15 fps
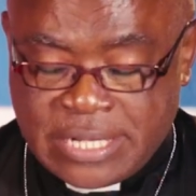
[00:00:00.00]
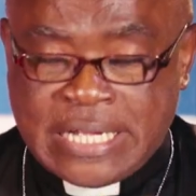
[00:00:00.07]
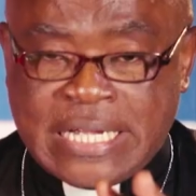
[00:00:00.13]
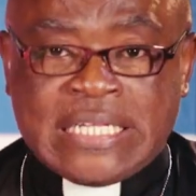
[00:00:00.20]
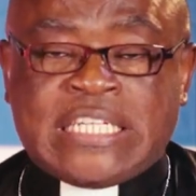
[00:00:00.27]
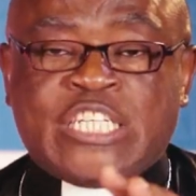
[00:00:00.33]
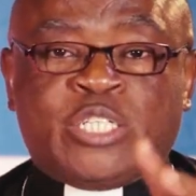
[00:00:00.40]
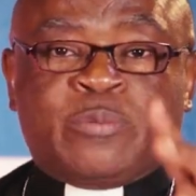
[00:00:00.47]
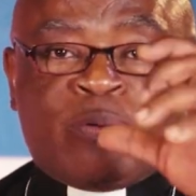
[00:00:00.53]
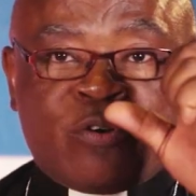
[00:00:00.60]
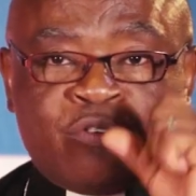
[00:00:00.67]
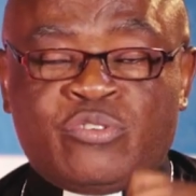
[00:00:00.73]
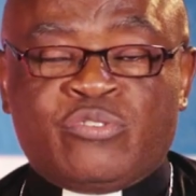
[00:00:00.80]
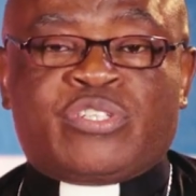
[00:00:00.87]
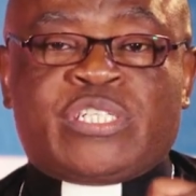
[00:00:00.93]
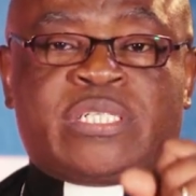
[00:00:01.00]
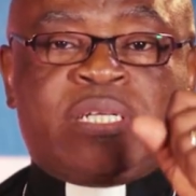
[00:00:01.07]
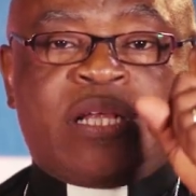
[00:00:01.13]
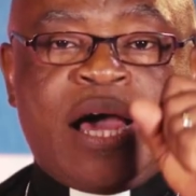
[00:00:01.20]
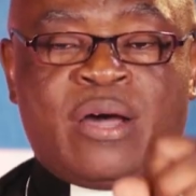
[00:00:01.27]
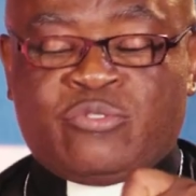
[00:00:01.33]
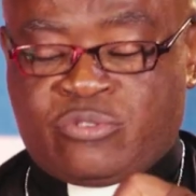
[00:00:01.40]
It is produced
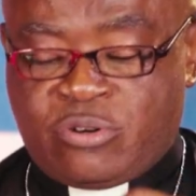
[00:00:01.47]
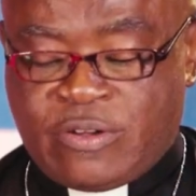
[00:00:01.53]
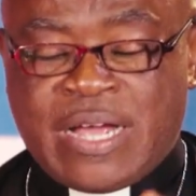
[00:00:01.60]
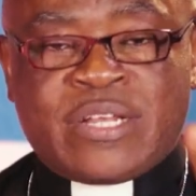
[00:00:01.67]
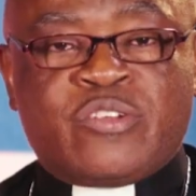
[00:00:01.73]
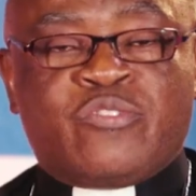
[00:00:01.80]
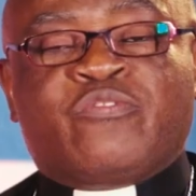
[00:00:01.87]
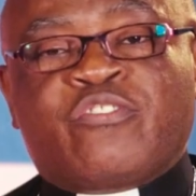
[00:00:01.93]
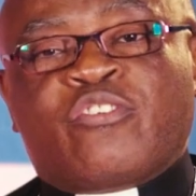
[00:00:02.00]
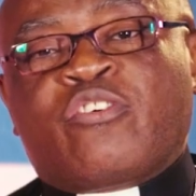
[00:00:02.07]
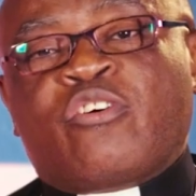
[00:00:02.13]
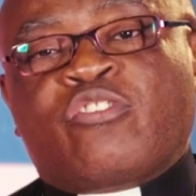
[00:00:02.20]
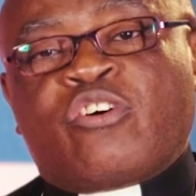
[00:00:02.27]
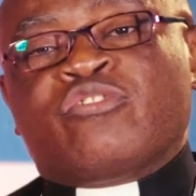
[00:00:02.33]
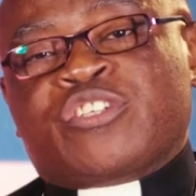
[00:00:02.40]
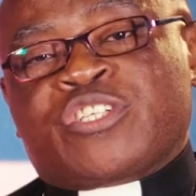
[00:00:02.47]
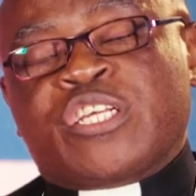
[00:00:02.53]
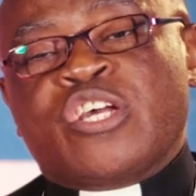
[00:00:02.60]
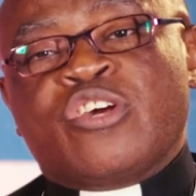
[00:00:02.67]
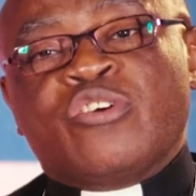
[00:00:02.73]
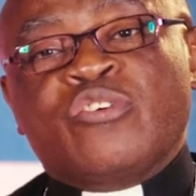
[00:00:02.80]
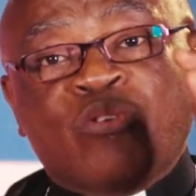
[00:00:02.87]
out of, and of course,
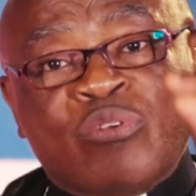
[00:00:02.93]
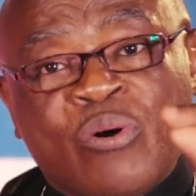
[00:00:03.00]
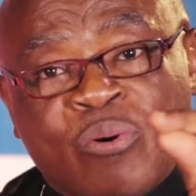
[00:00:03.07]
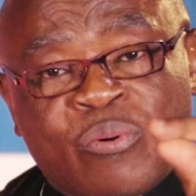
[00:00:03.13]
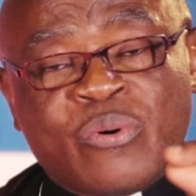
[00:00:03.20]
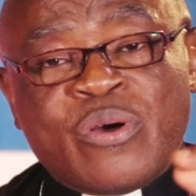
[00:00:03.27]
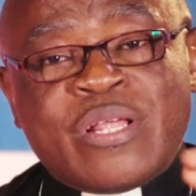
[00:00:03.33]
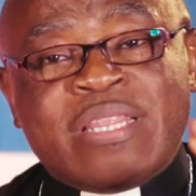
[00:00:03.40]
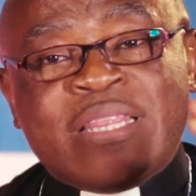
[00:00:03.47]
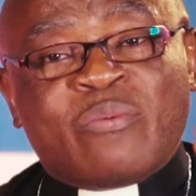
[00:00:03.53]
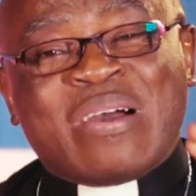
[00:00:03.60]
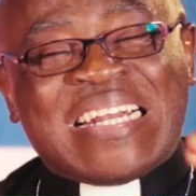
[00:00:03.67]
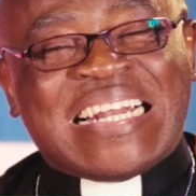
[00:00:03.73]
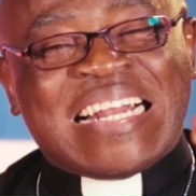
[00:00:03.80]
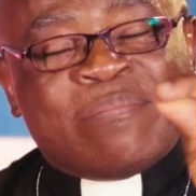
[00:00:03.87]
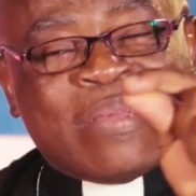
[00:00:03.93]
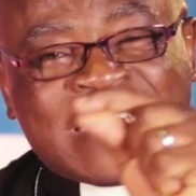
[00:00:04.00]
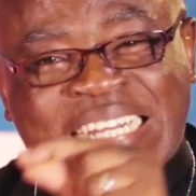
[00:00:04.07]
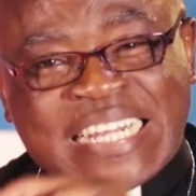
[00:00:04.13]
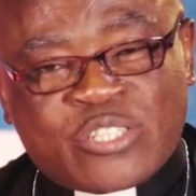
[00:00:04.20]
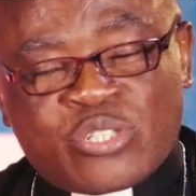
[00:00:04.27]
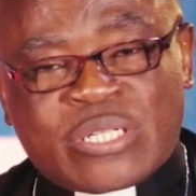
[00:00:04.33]
the word
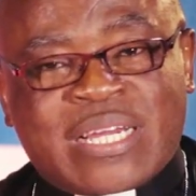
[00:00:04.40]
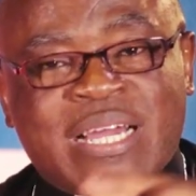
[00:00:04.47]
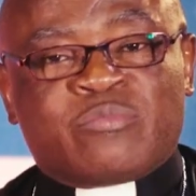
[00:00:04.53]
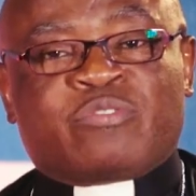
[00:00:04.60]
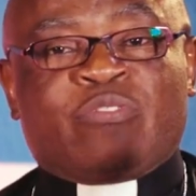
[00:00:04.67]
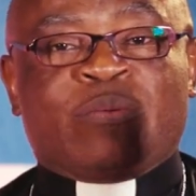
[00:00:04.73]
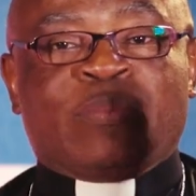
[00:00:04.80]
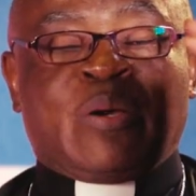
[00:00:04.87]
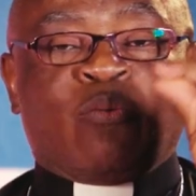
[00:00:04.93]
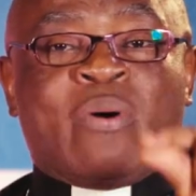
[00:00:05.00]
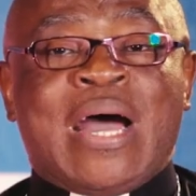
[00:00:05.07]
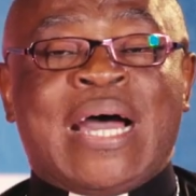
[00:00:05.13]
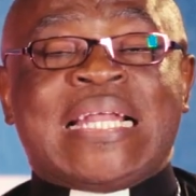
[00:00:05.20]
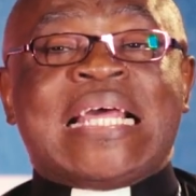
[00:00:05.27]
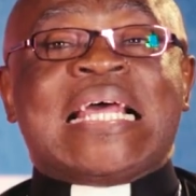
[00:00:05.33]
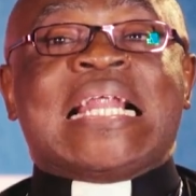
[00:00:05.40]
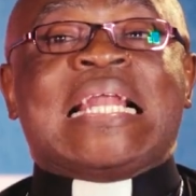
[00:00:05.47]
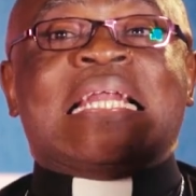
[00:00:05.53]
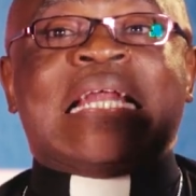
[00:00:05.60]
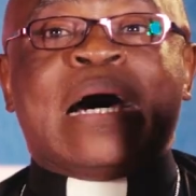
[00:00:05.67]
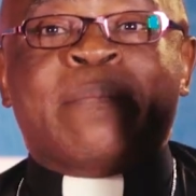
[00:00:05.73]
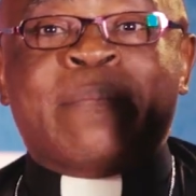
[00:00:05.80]
lamentation comes from the word
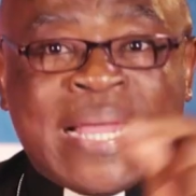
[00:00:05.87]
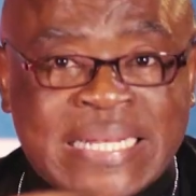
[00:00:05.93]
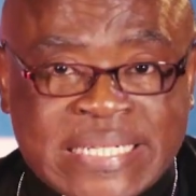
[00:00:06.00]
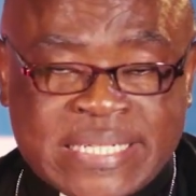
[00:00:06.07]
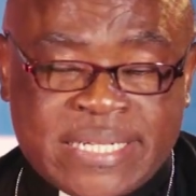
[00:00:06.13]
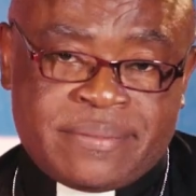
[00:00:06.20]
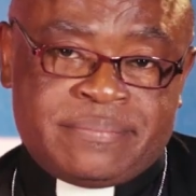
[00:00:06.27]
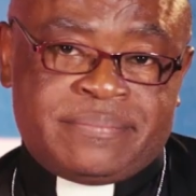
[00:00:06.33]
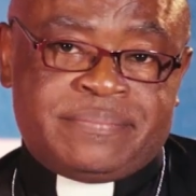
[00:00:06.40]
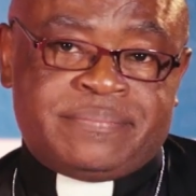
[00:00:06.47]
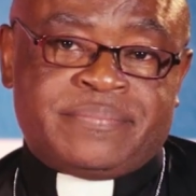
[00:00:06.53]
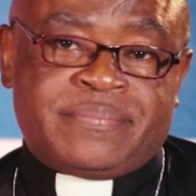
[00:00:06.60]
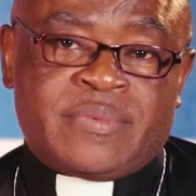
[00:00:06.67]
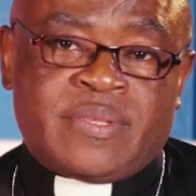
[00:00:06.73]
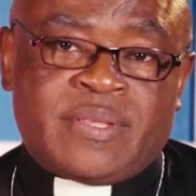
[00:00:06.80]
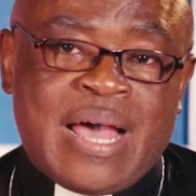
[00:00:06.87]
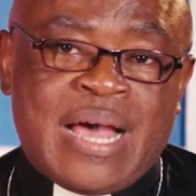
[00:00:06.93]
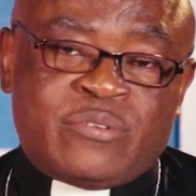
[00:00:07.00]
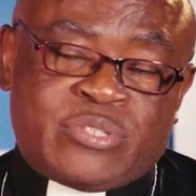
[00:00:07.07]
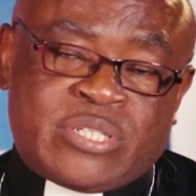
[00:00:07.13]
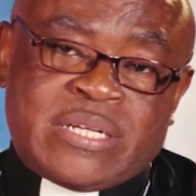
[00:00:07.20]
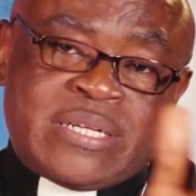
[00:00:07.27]
lament.
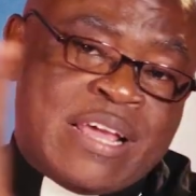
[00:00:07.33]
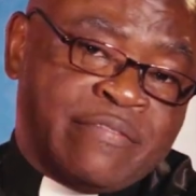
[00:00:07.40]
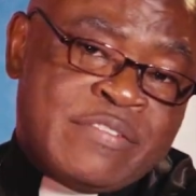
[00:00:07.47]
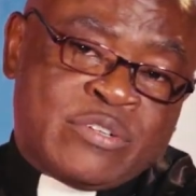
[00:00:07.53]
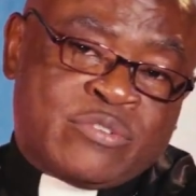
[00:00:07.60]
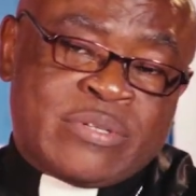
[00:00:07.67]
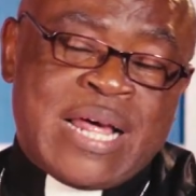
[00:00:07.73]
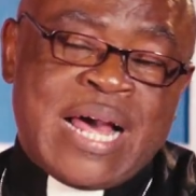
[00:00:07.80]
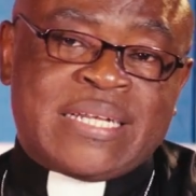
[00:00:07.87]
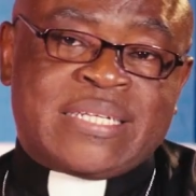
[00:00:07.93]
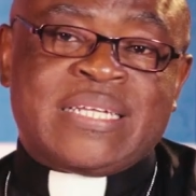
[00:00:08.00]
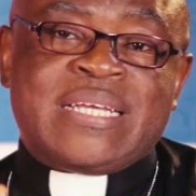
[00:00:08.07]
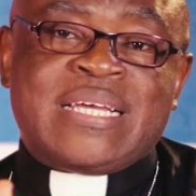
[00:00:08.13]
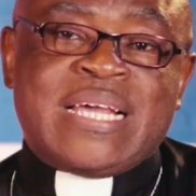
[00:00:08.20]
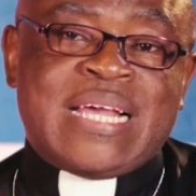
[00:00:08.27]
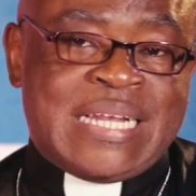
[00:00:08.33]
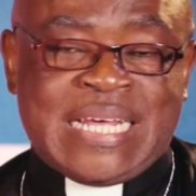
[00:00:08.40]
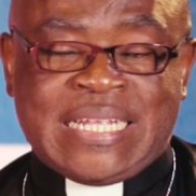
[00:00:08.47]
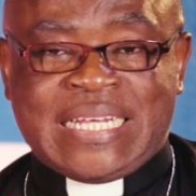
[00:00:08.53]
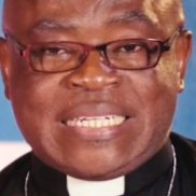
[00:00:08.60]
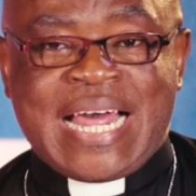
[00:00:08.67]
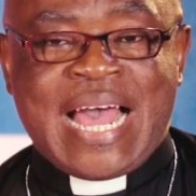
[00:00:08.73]
And we shall dive into that
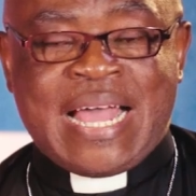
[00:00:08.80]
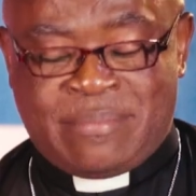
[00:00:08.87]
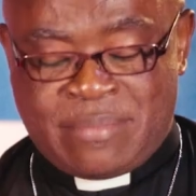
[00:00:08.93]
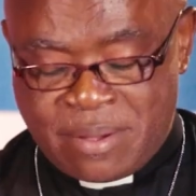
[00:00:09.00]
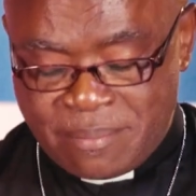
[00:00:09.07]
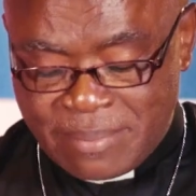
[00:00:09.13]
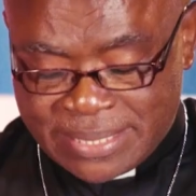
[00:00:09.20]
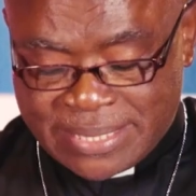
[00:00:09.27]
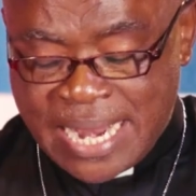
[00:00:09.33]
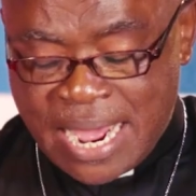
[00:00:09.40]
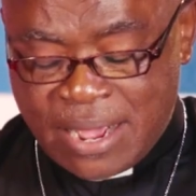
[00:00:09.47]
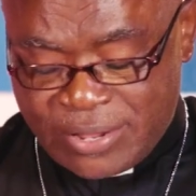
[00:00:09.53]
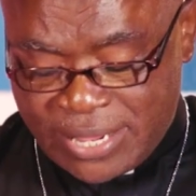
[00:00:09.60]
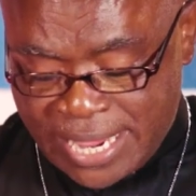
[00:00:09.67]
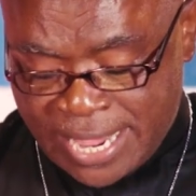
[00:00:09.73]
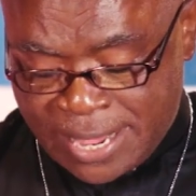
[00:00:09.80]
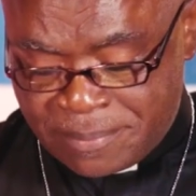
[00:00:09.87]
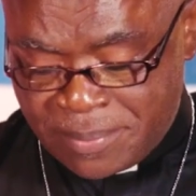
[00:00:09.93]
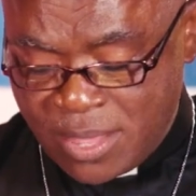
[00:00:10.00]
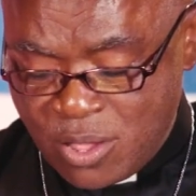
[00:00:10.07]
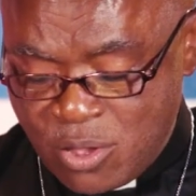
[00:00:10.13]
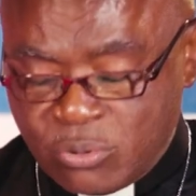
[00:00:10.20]
another time. But now here,
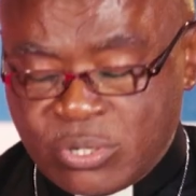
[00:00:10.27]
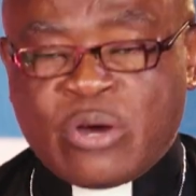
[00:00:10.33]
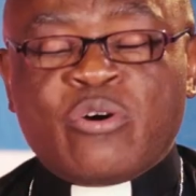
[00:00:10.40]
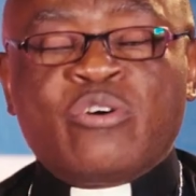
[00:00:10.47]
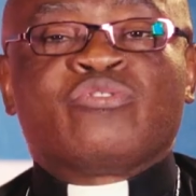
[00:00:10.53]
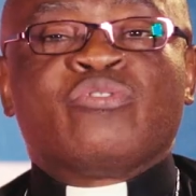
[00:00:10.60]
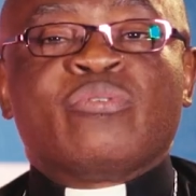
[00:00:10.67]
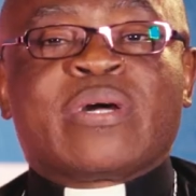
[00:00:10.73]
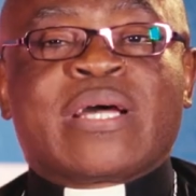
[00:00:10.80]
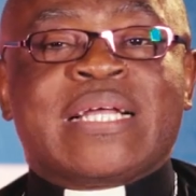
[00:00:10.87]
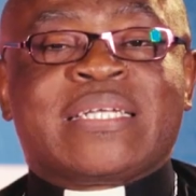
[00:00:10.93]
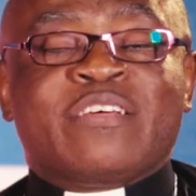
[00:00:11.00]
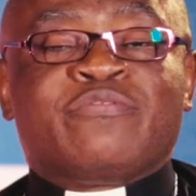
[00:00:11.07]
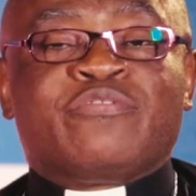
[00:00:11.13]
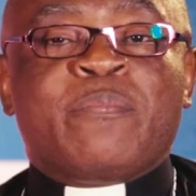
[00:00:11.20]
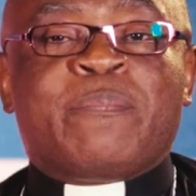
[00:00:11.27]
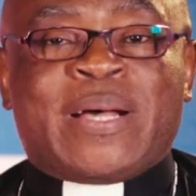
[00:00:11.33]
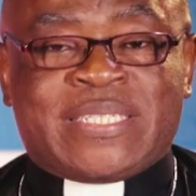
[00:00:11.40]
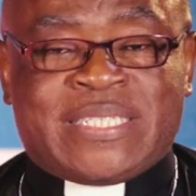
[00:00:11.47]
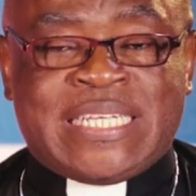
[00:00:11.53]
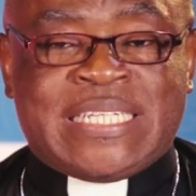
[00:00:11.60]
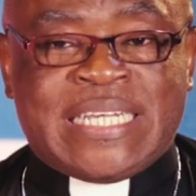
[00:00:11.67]
we are going to look at a few
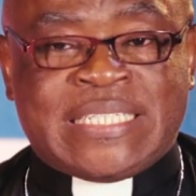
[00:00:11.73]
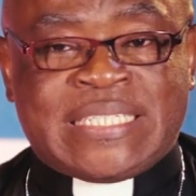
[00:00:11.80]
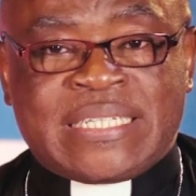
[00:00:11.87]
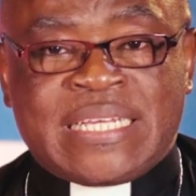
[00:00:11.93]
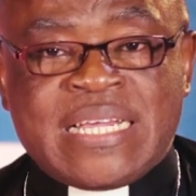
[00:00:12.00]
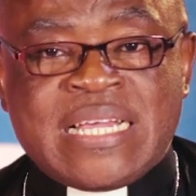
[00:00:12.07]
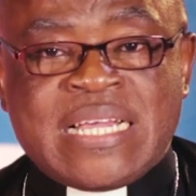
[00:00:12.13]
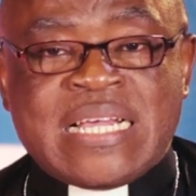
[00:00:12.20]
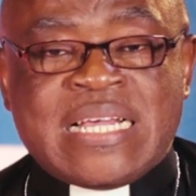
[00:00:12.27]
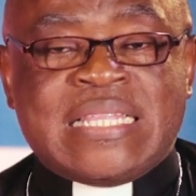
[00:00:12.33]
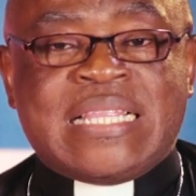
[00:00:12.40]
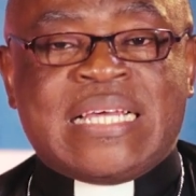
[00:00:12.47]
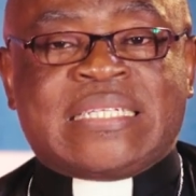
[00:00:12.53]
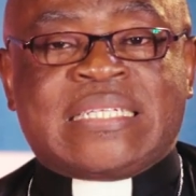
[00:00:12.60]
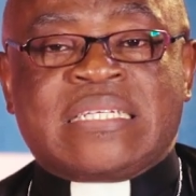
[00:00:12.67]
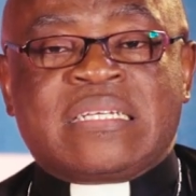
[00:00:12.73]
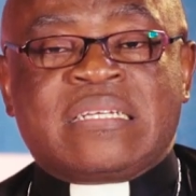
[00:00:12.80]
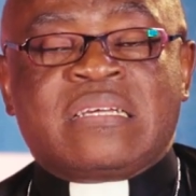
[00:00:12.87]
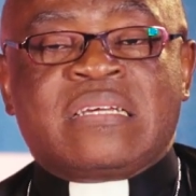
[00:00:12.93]
passages that